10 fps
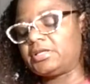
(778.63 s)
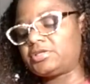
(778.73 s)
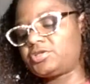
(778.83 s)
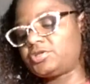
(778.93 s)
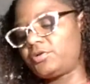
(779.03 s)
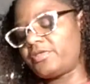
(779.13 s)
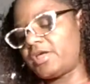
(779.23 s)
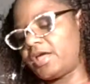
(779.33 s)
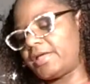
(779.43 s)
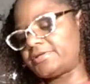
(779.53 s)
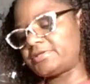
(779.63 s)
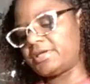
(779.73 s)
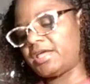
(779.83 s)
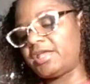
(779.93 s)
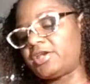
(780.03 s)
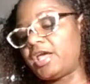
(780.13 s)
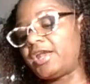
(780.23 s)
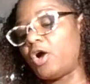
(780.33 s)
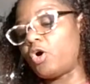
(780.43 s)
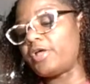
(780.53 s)
So that
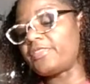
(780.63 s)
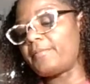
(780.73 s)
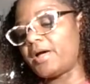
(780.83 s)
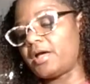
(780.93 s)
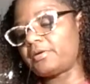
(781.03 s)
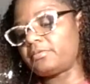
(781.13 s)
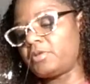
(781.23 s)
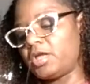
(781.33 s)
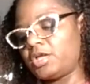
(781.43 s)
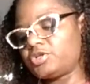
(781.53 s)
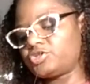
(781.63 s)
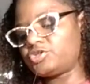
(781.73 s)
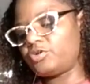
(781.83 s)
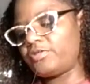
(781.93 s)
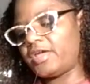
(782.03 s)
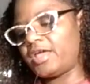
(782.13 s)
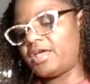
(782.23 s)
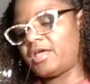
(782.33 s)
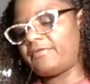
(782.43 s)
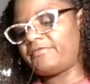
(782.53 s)
and on the bottom, so
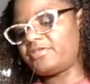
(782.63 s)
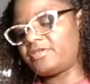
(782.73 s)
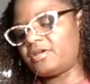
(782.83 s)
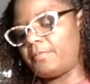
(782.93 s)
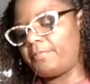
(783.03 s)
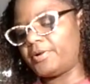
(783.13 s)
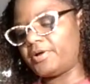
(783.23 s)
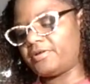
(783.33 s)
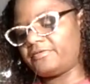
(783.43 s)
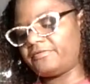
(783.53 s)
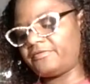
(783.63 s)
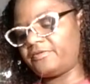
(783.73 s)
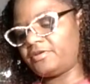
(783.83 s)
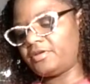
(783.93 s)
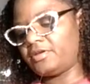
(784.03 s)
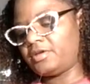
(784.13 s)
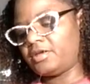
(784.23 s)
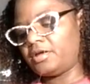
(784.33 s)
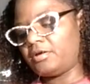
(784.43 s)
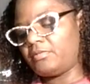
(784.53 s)
that everything above
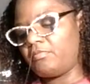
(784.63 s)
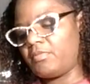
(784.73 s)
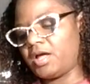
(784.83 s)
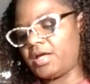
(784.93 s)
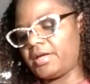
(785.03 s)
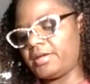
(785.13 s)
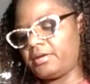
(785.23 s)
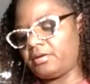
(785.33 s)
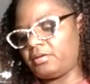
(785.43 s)
my